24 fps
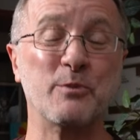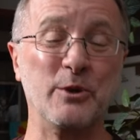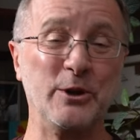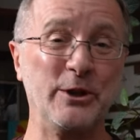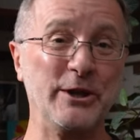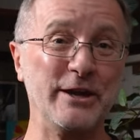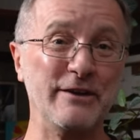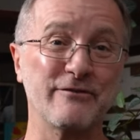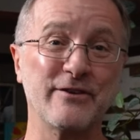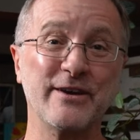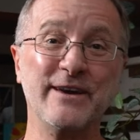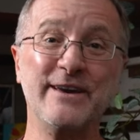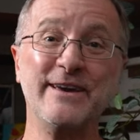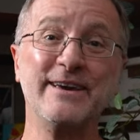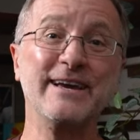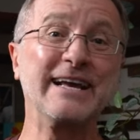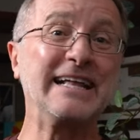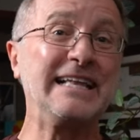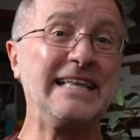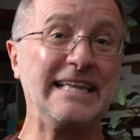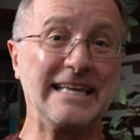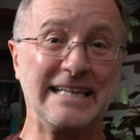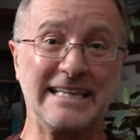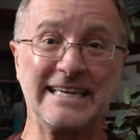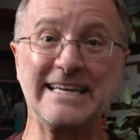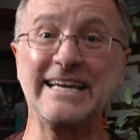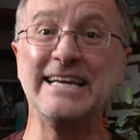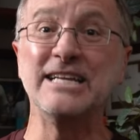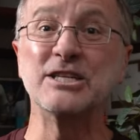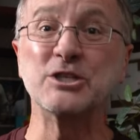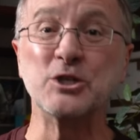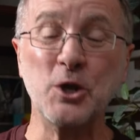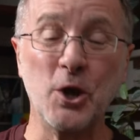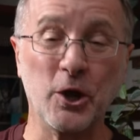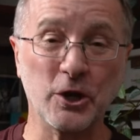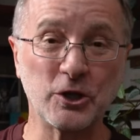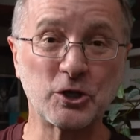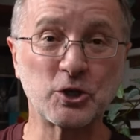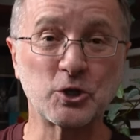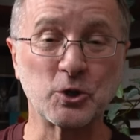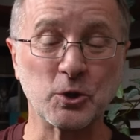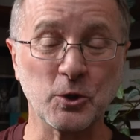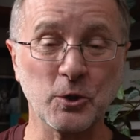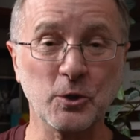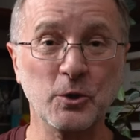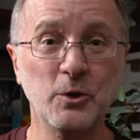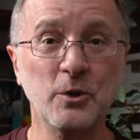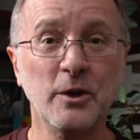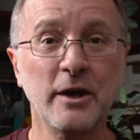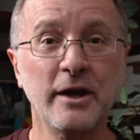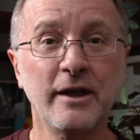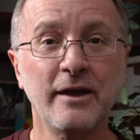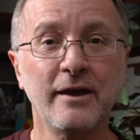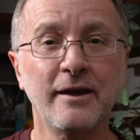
belief. Clearly, it's not true.